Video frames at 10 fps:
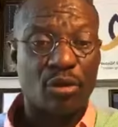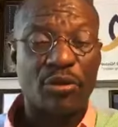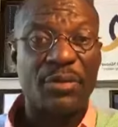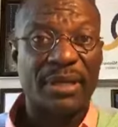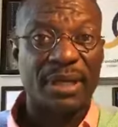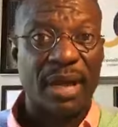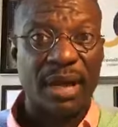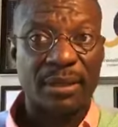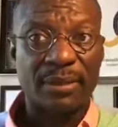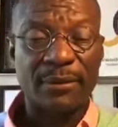Glory be to
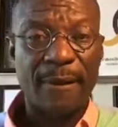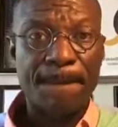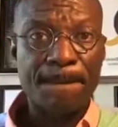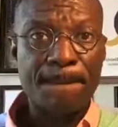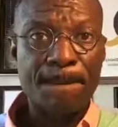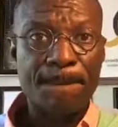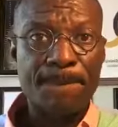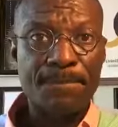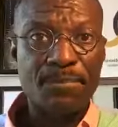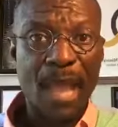God.
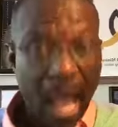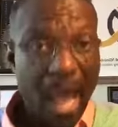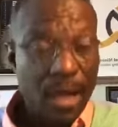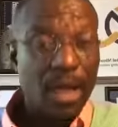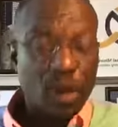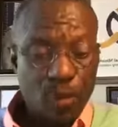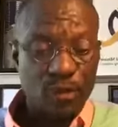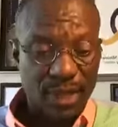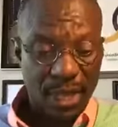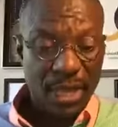
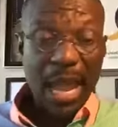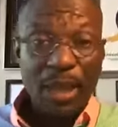Hallelujah.